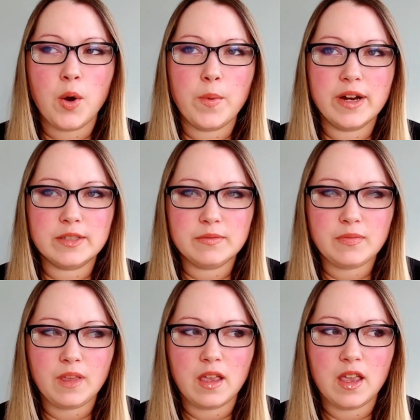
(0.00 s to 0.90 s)
where
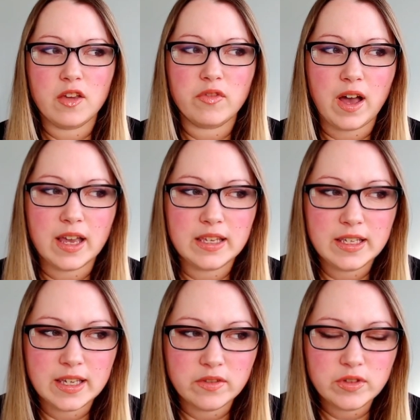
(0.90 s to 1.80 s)
if I
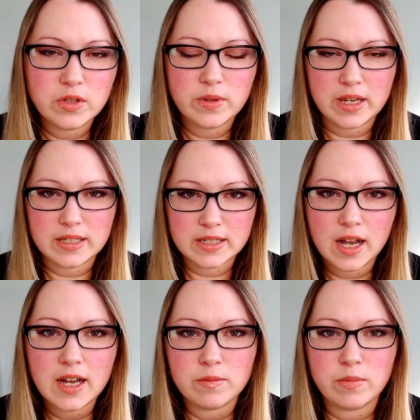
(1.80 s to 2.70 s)
give you a
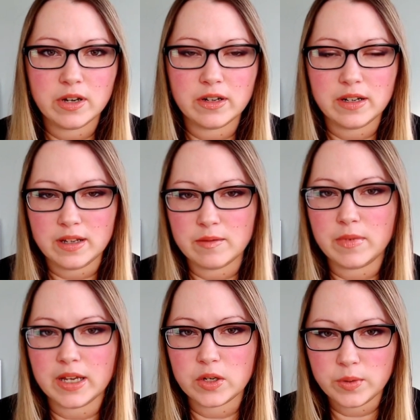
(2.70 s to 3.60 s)
time period in
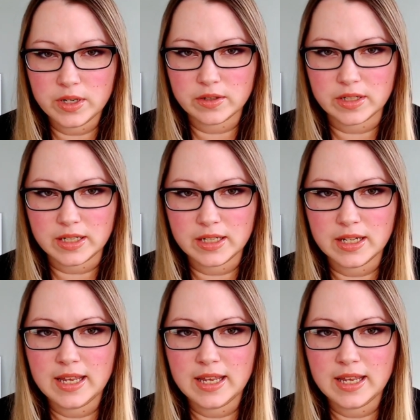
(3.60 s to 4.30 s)
my query,